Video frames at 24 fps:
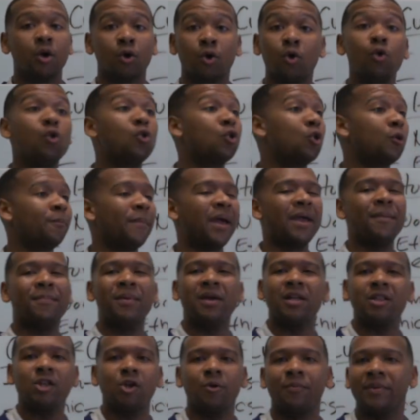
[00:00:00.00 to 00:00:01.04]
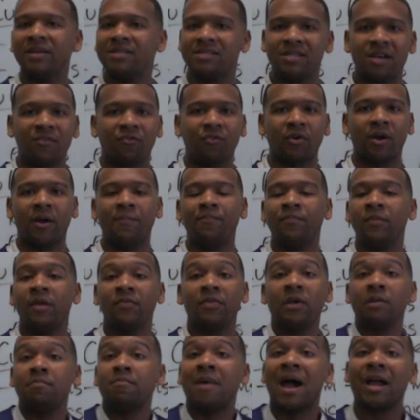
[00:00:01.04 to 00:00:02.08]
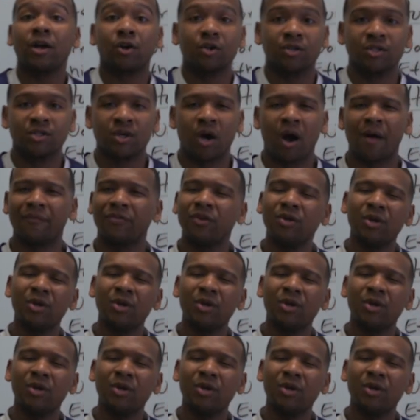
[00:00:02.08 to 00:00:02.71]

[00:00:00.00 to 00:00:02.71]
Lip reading: Google may be a little bit different than Microsoft.